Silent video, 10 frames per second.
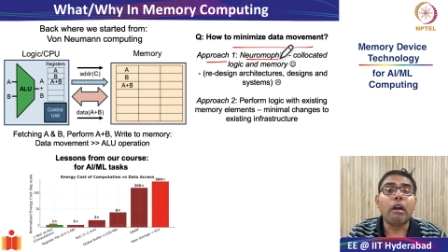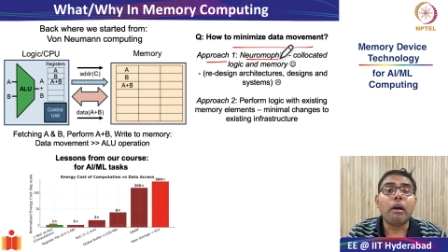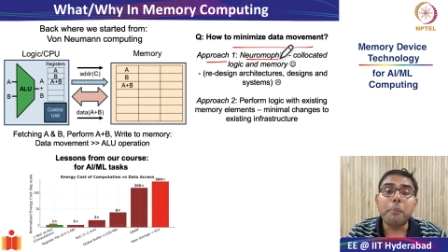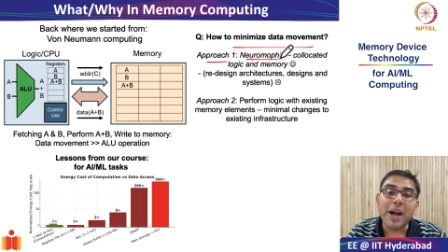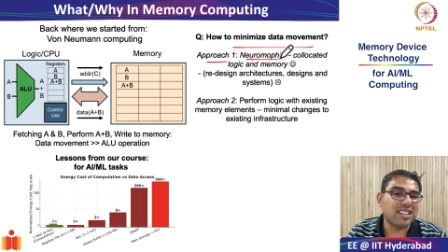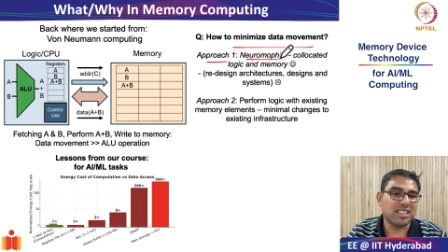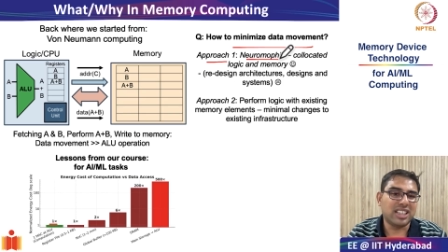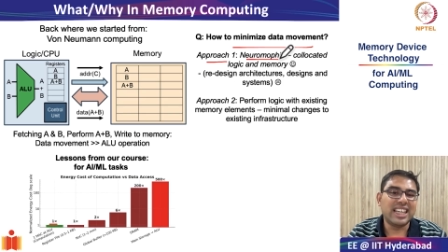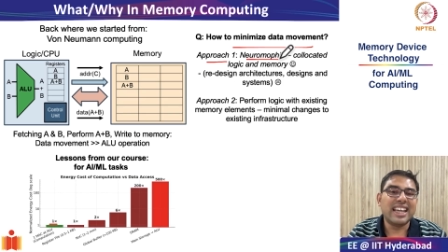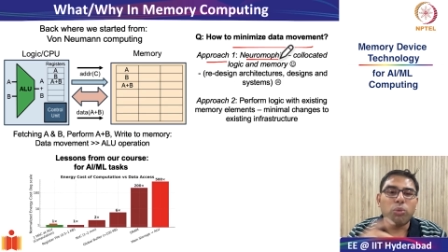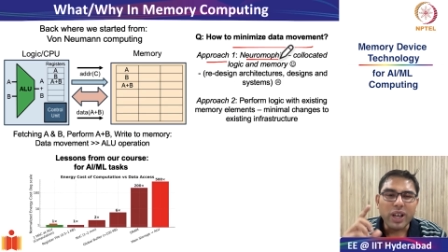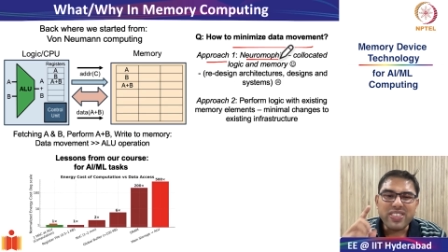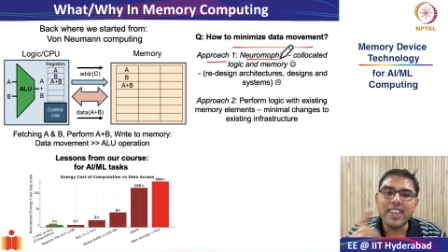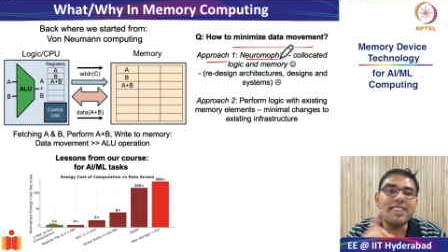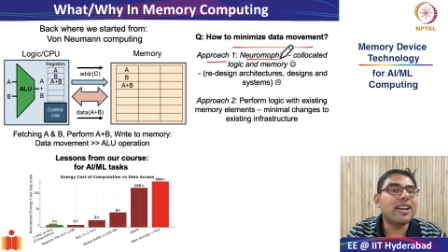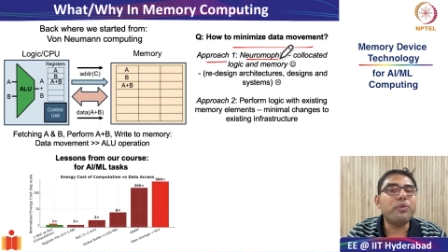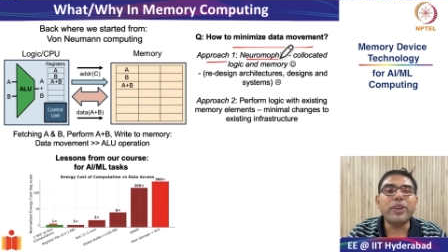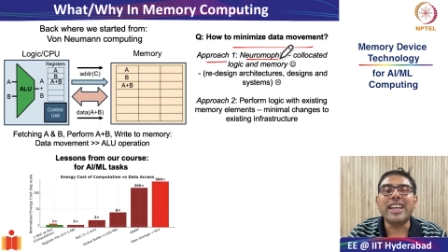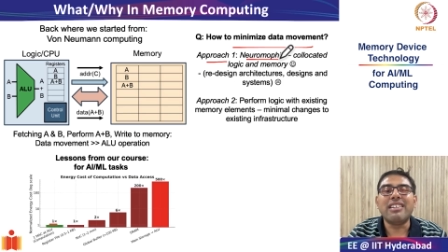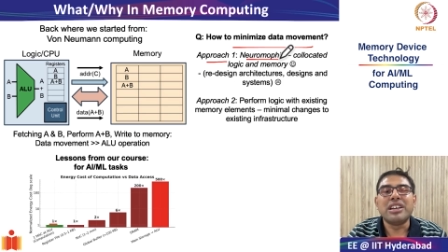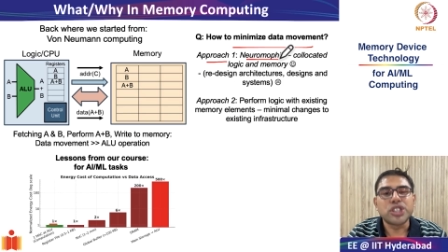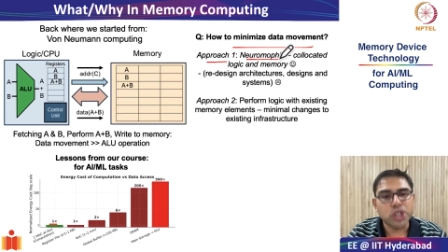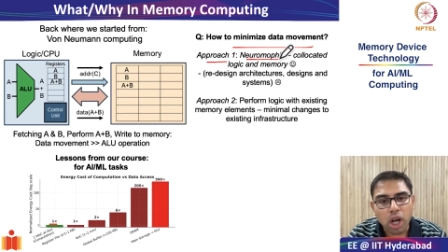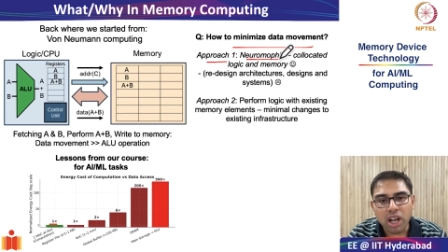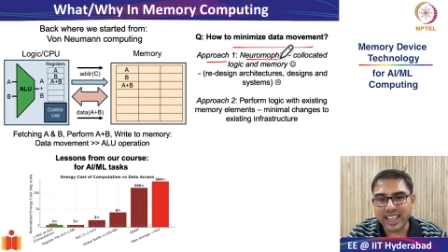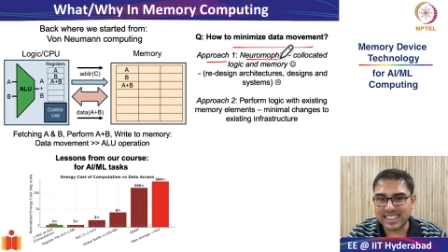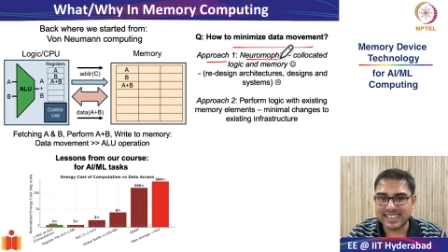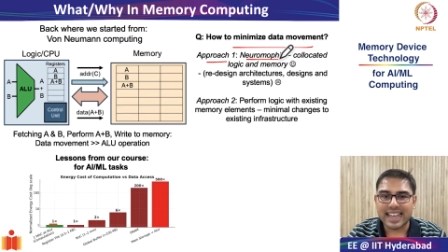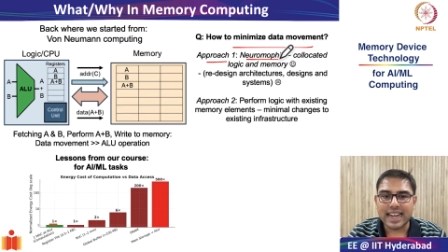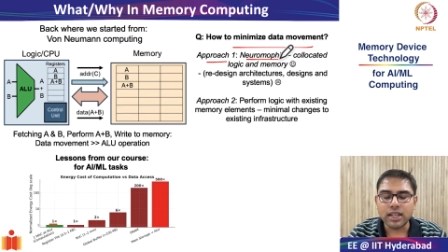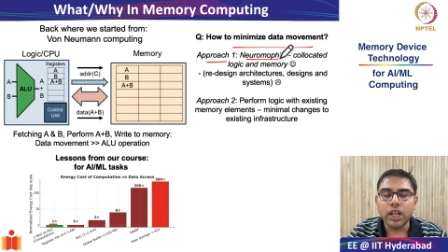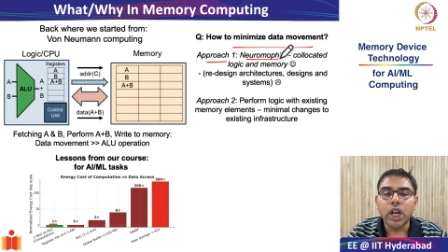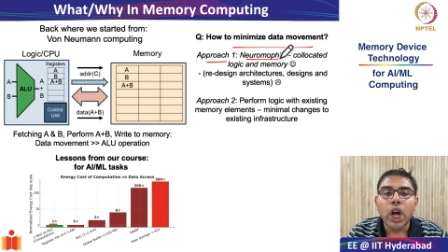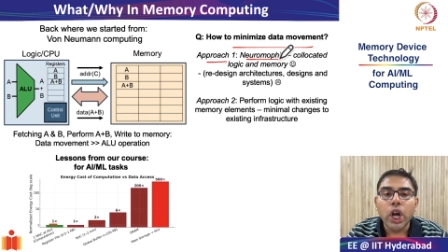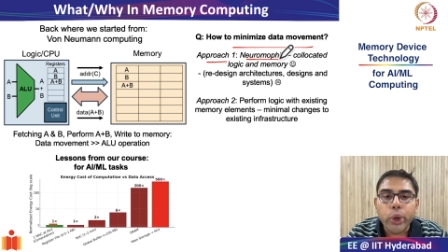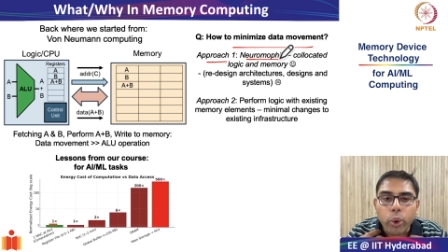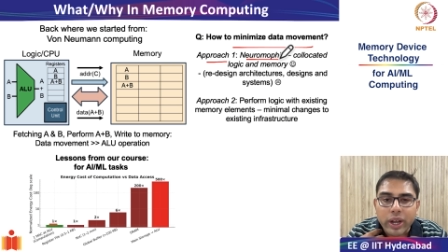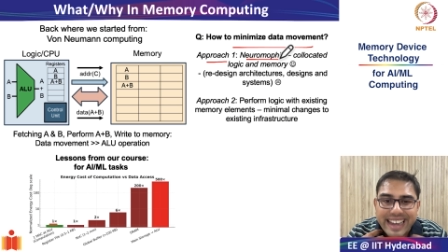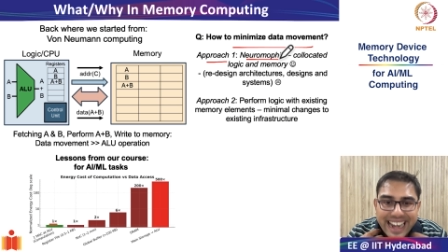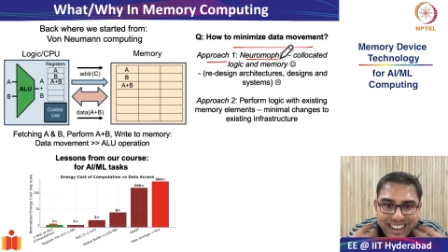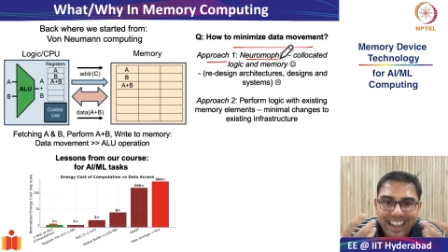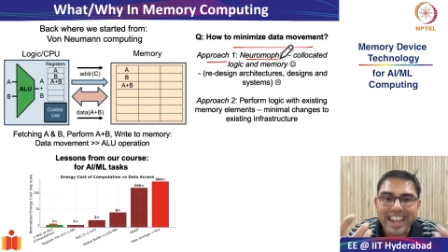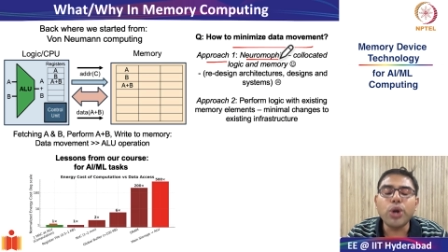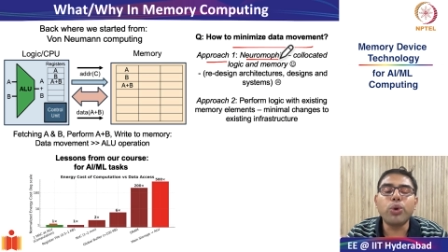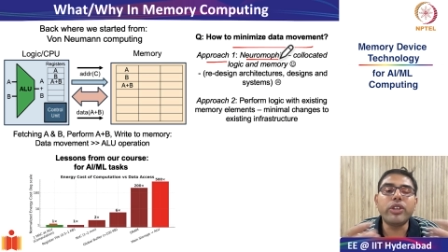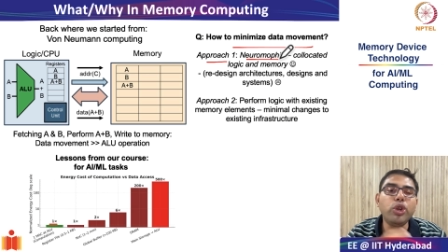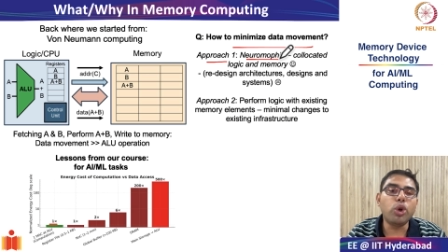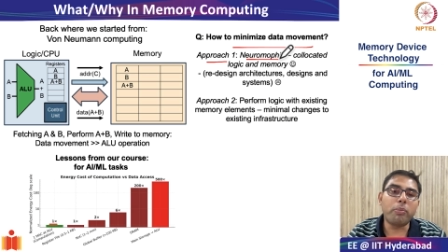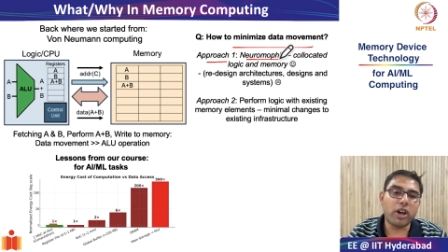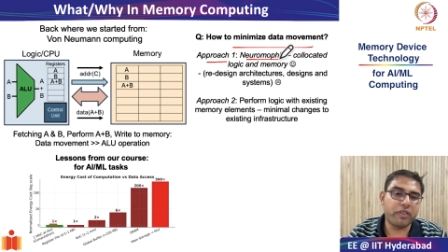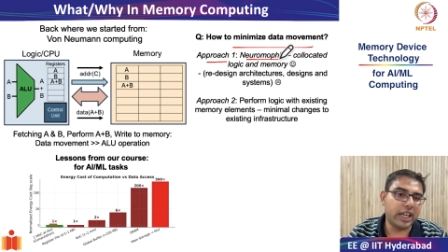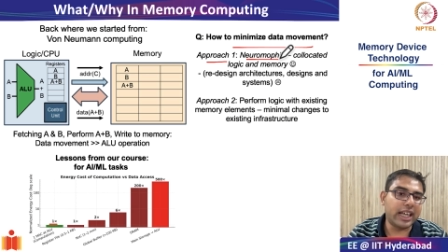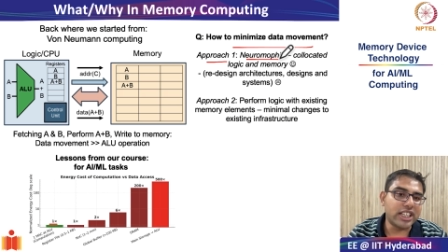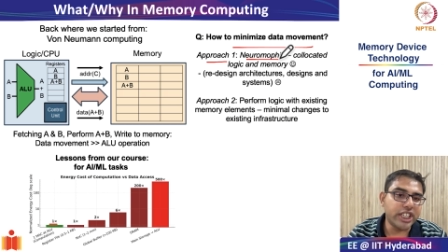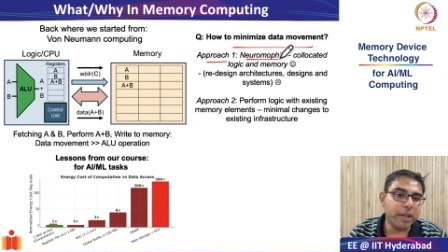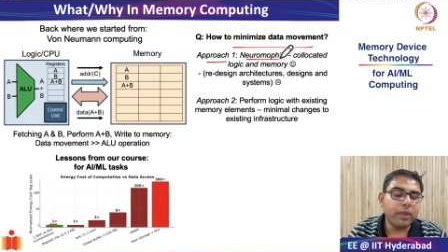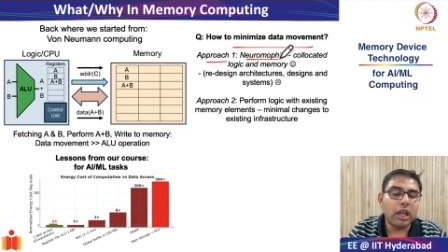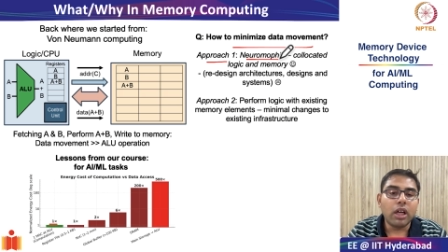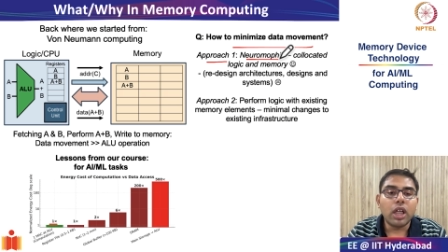But one thing that we saw is that to get into the neuromorphic regime,